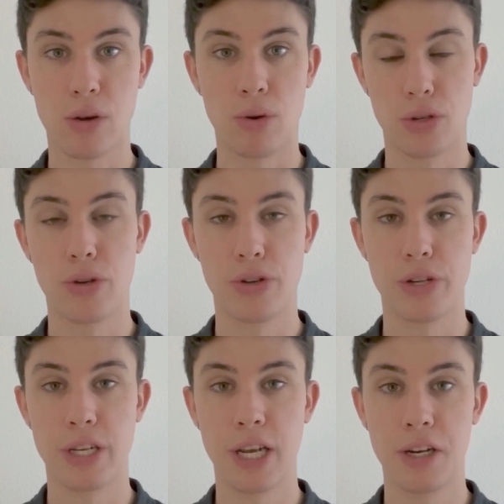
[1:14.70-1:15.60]
also
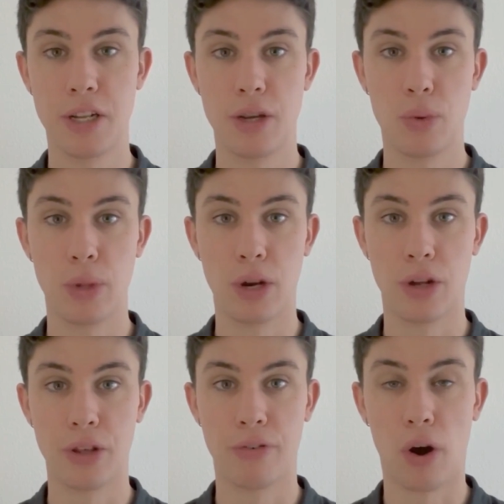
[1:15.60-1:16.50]
associated with a
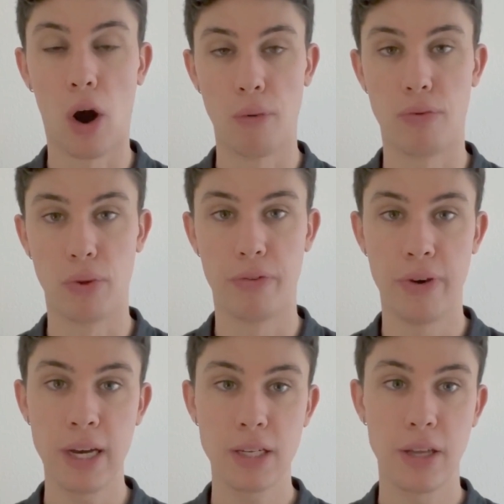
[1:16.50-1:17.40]
lot of harmful
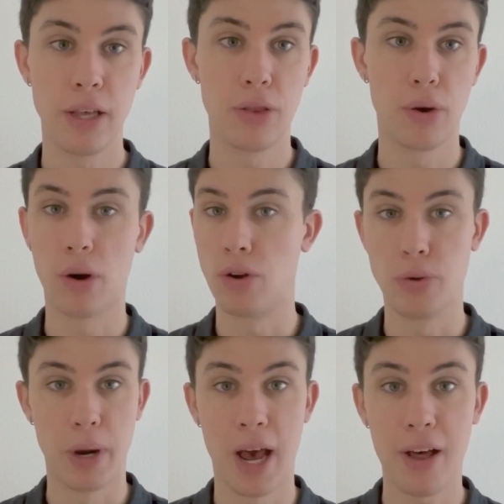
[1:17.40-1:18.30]
effect, either on
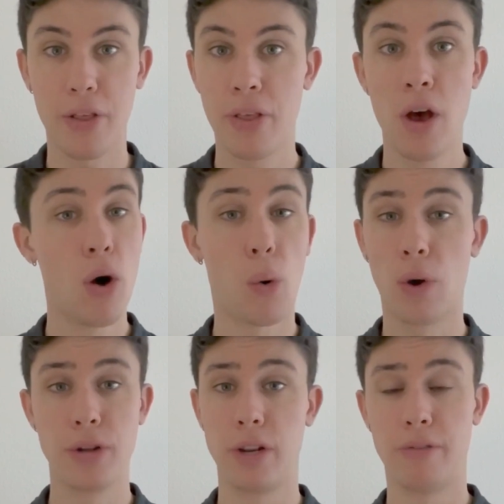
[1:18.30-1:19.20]
human health or
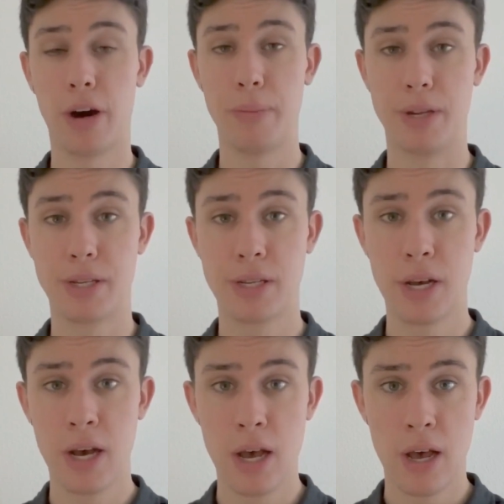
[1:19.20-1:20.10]
on the environment.
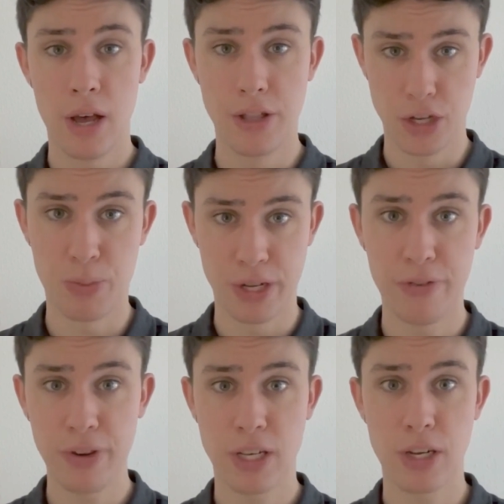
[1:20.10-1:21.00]
And the
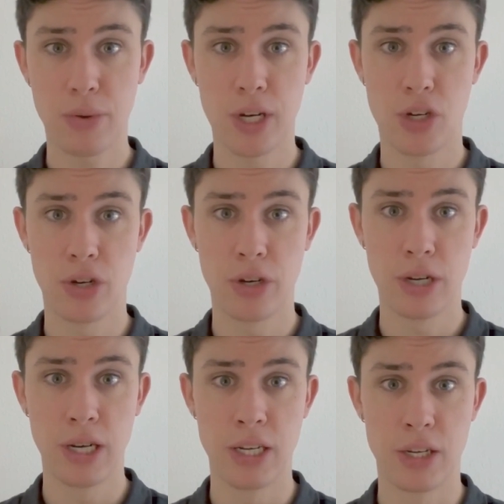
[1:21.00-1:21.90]
specific
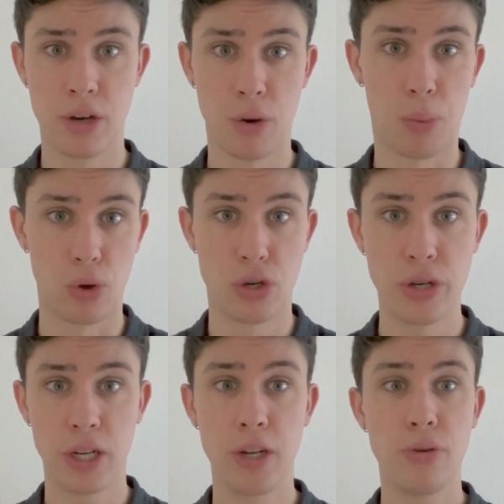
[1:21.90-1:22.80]
situation is an
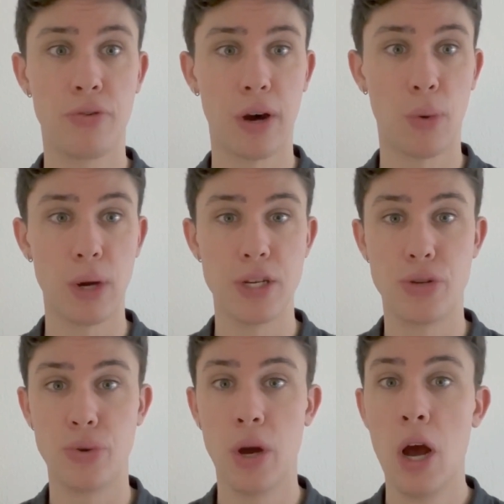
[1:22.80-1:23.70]
opportunity to find ways
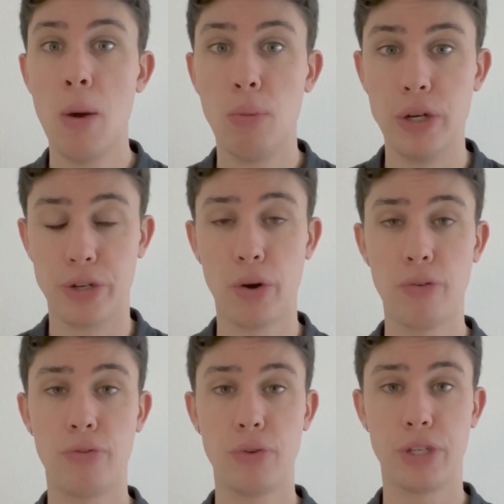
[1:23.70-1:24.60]
to
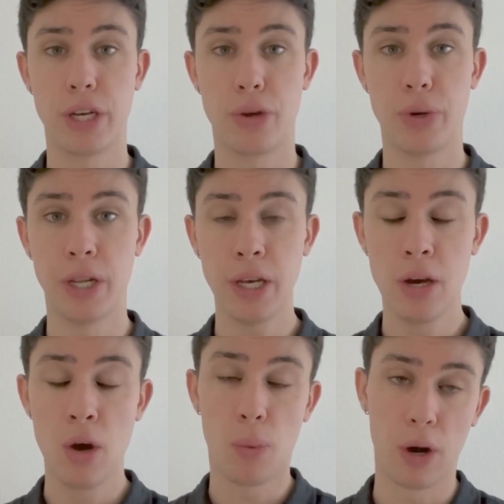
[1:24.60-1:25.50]
preserve food security
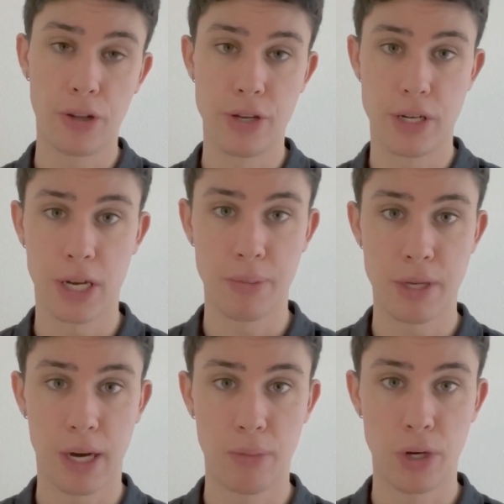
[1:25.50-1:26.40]
while at the same
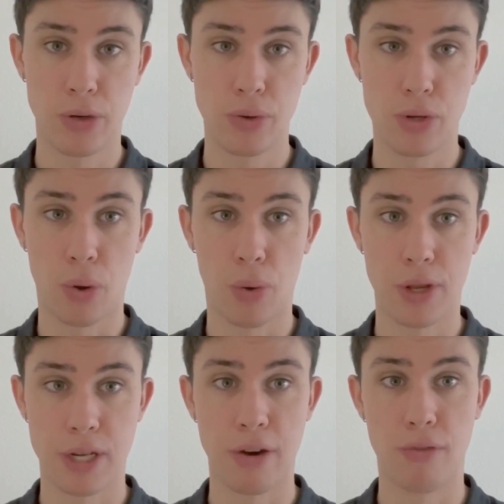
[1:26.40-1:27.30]
time reduce all
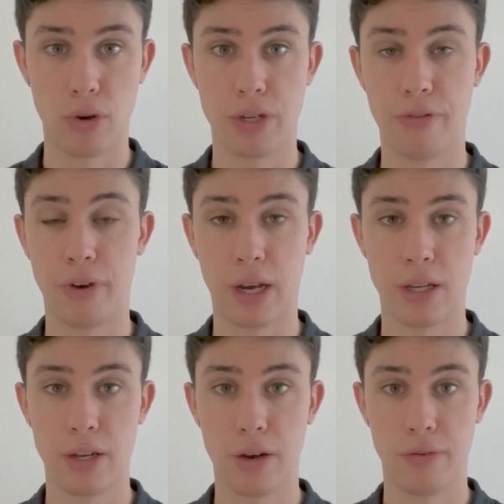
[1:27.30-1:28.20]
this adverse
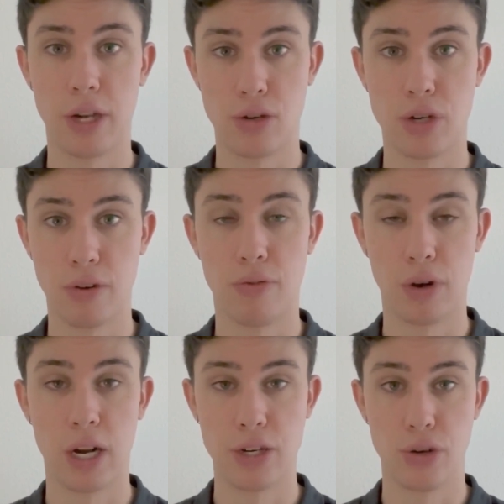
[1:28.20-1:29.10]
effect of nitrogen
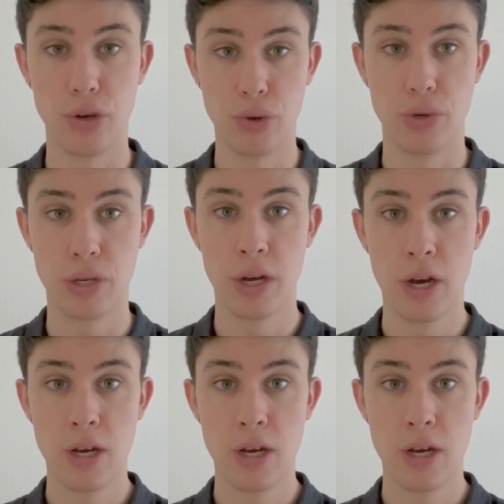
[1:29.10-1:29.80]
fertilizer use.